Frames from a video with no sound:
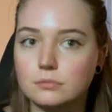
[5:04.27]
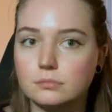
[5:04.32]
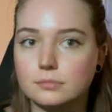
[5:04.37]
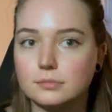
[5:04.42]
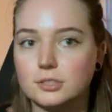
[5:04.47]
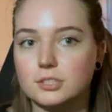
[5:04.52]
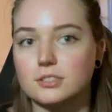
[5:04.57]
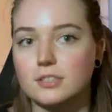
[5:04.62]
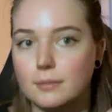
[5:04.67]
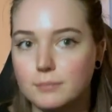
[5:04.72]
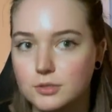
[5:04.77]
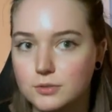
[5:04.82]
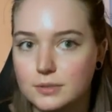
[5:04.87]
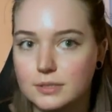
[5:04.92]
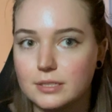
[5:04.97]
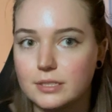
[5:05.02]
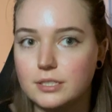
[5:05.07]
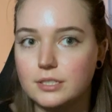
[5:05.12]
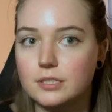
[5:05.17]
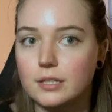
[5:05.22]
because I'm
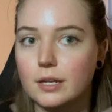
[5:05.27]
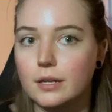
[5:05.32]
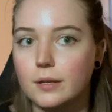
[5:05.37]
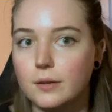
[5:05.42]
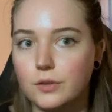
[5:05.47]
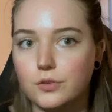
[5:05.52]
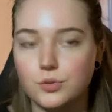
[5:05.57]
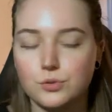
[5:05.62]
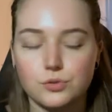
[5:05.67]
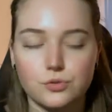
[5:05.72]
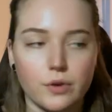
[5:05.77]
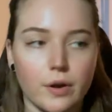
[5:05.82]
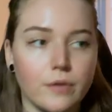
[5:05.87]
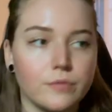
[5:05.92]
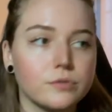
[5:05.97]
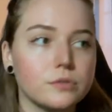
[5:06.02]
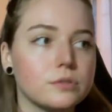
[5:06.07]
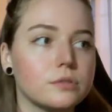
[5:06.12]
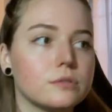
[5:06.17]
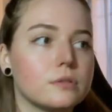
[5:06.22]
Swedish, I use
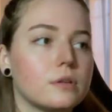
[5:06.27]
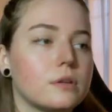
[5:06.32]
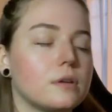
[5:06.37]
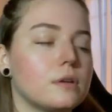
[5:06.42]
crowns.